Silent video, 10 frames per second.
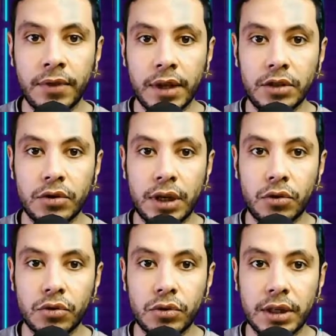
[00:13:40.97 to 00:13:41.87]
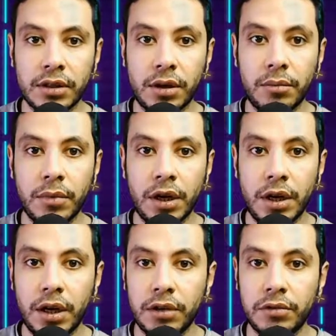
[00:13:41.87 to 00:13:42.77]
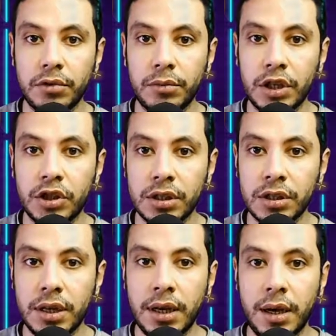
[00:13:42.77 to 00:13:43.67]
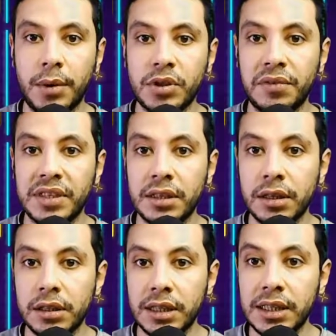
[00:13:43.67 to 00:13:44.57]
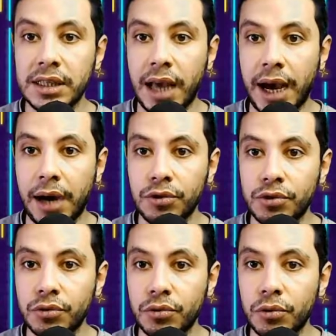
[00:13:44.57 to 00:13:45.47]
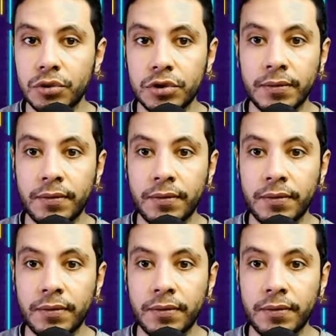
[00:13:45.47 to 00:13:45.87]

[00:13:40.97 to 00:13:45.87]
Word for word: and you can also get some informations about the facilities, the house rules,